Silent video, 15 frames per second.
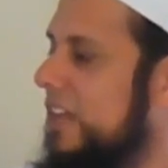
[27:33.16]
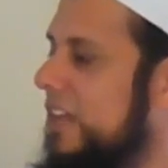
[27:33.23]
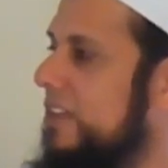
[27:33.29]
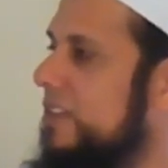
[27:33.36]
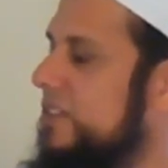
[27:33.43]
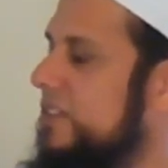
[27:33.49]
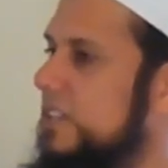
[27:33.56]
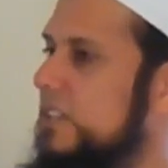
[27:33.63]

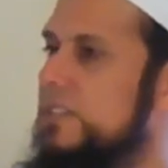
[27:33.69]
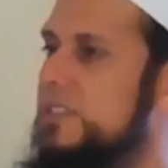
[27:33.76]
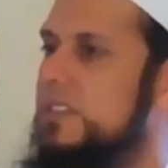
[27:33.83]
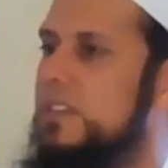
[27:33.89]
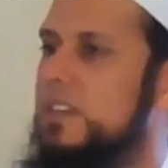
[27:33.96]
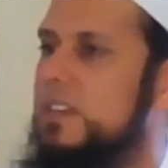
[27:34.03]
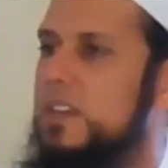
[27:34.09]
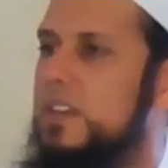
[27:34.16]
And this
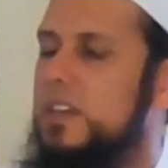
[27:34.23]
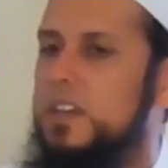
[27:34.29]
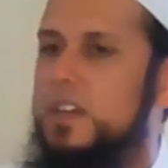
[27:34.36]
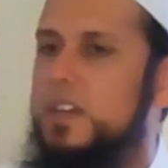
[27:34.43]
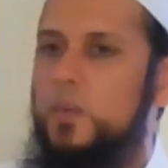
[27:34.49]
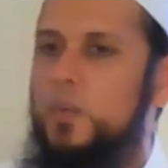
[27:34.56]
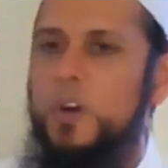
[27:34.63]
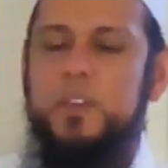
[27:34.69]
is
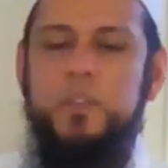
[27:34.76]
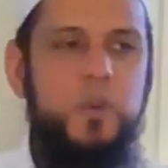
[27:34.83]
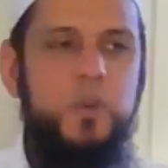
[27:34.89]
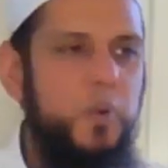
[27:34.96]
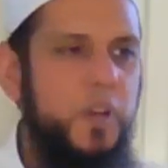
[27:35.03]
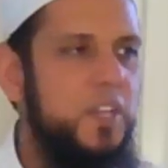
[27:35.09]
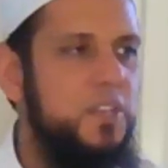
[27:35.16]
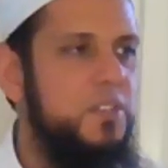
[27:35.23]
one of
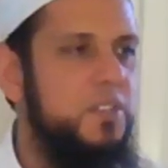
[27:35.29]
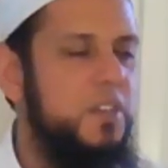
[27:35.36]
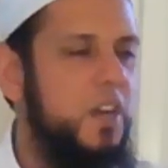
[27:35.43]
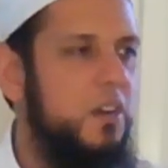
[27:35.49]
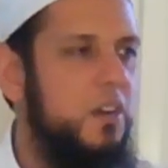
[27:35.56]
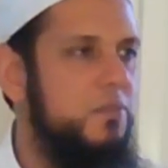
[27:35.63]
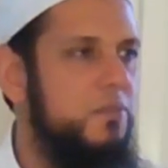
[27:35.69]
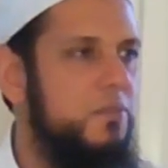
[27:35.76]
the ways
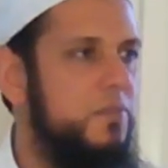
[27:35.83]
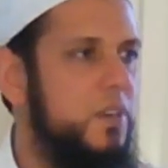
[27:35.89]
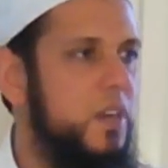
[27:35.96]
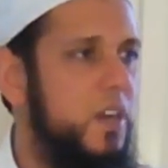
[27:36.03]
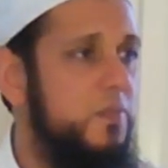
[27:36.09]
of